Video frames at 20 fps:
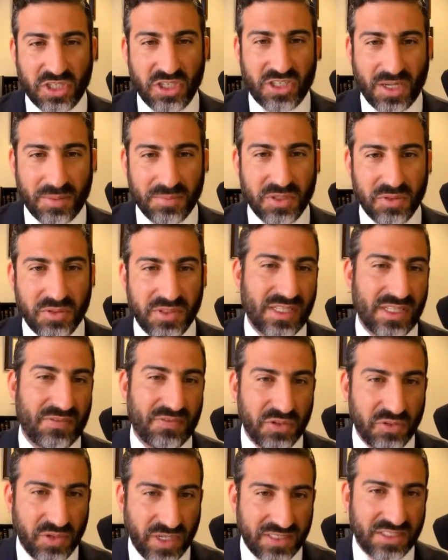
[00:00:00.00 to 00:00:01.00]
can come to is
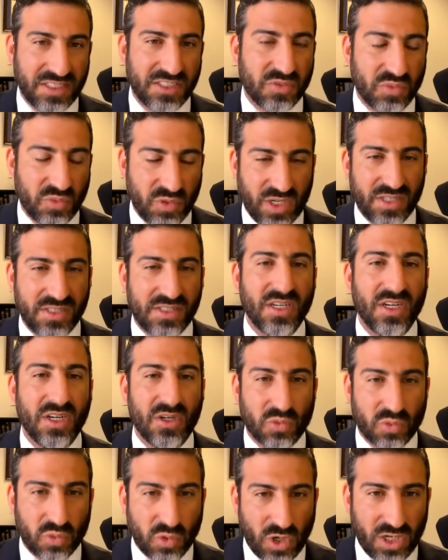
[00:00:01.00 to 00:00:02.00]
that Fuentes was
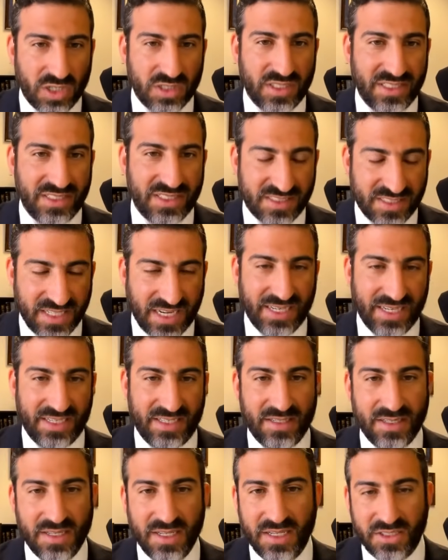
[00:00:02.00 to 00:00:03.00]
wrongly decided.